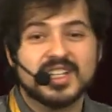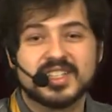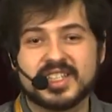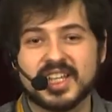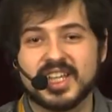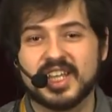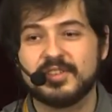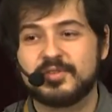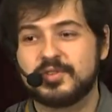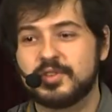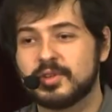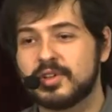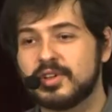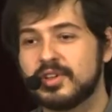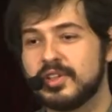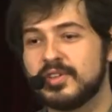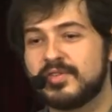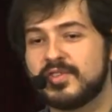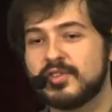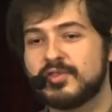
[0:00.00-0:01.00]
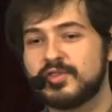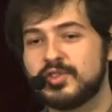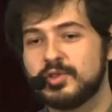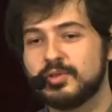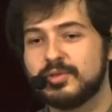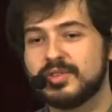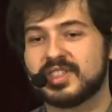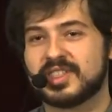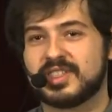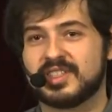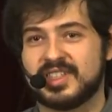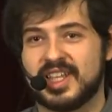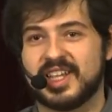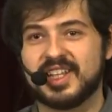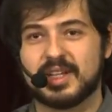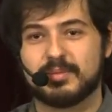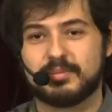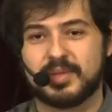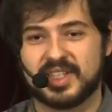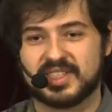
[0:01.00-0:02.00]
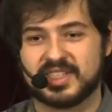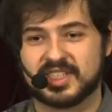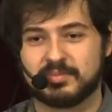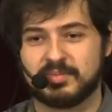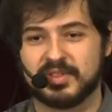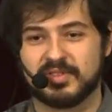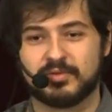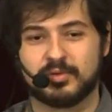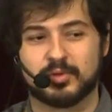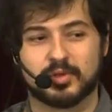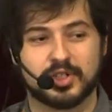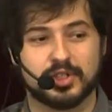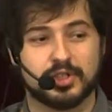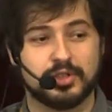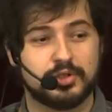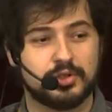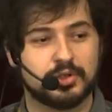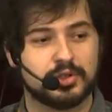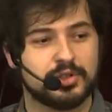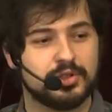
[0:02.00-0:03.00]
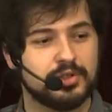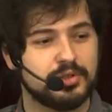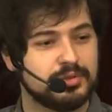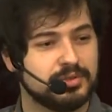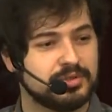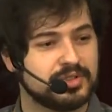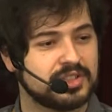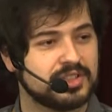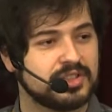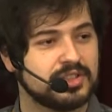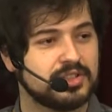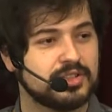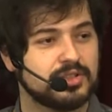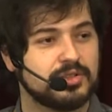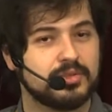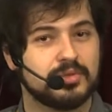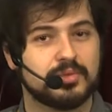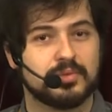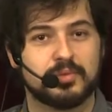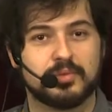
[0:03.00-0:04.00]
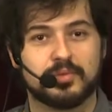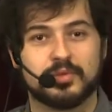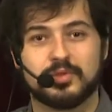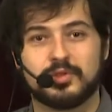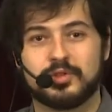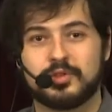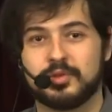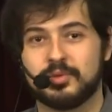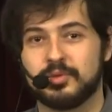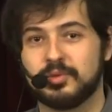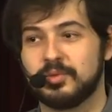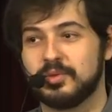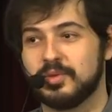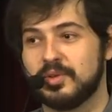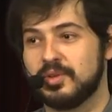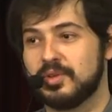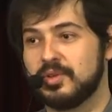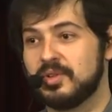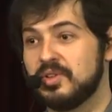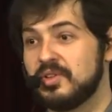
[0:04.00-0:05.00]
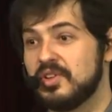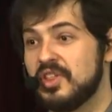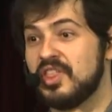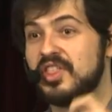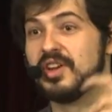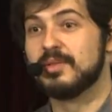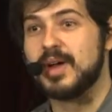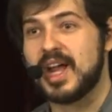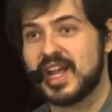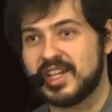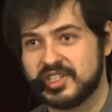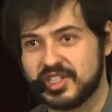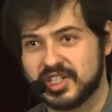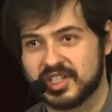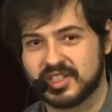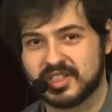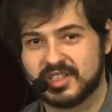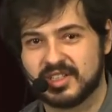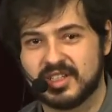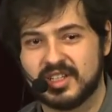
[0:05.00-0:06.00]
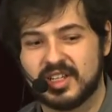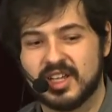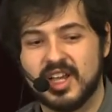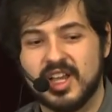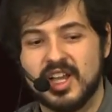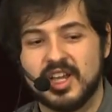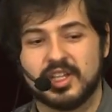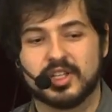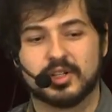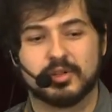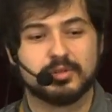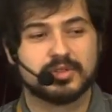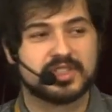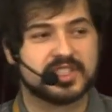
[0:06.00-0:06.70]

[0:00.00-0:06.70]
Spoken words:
See, if you've used databases before, you're used to the magic. You